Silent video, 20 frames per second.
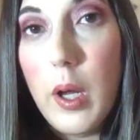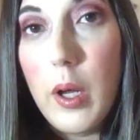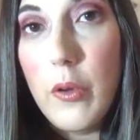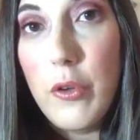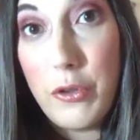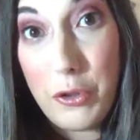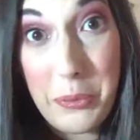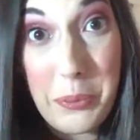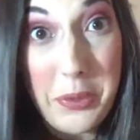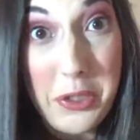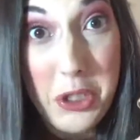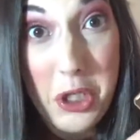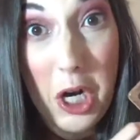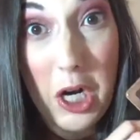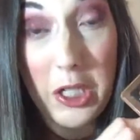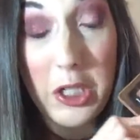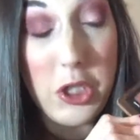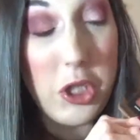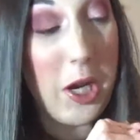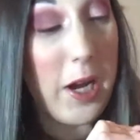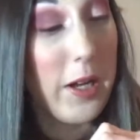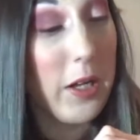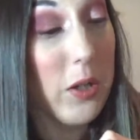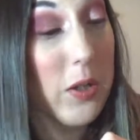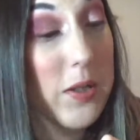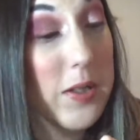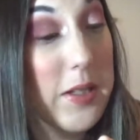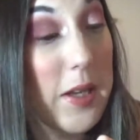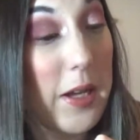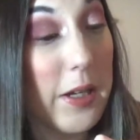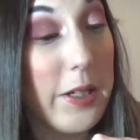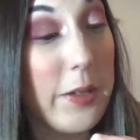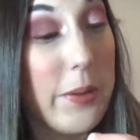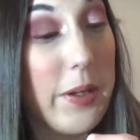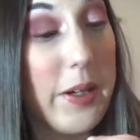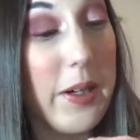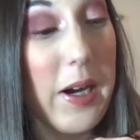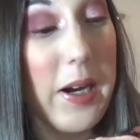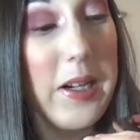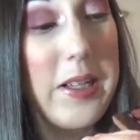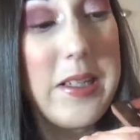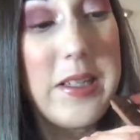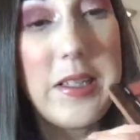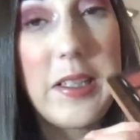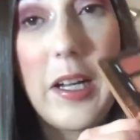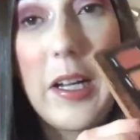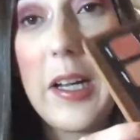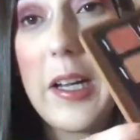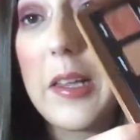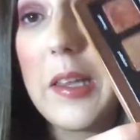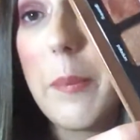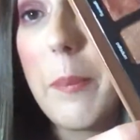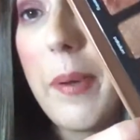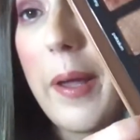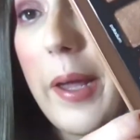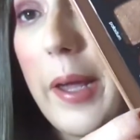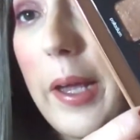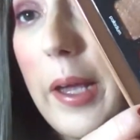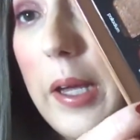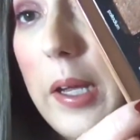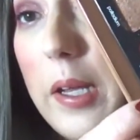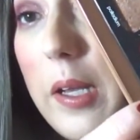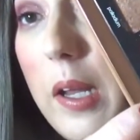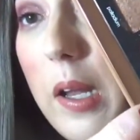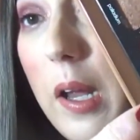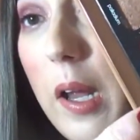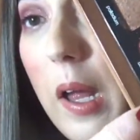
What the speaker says: Super Shock shadows. And you can kind of see in the pan